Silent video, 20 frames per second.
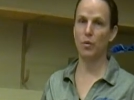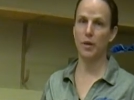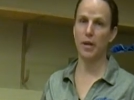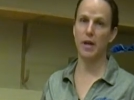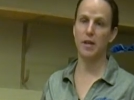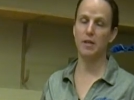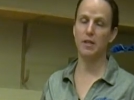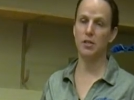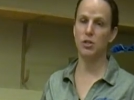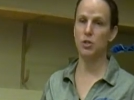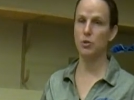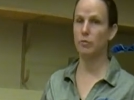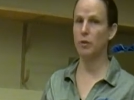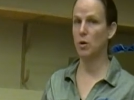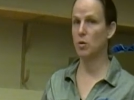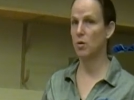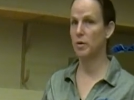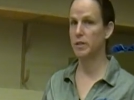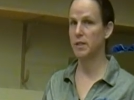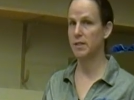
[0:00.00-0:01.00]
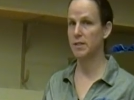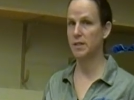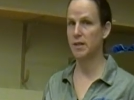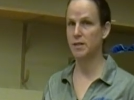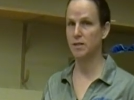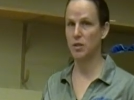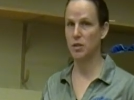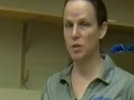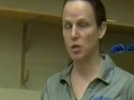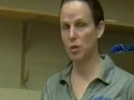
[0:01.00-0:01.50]
Hey, did you record this
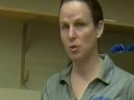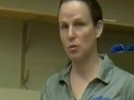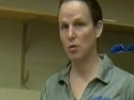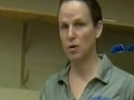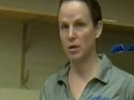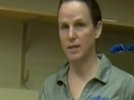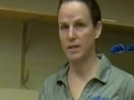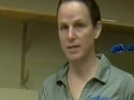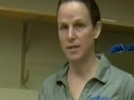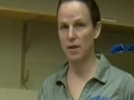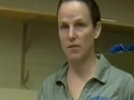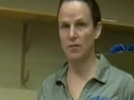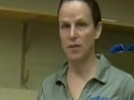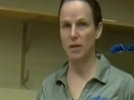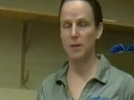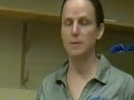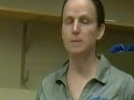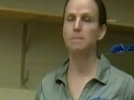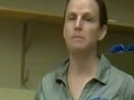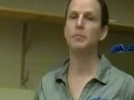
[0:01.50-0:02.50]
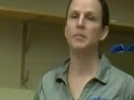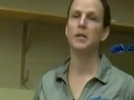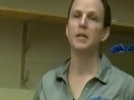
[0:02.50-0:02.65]
as a 2 or a 7?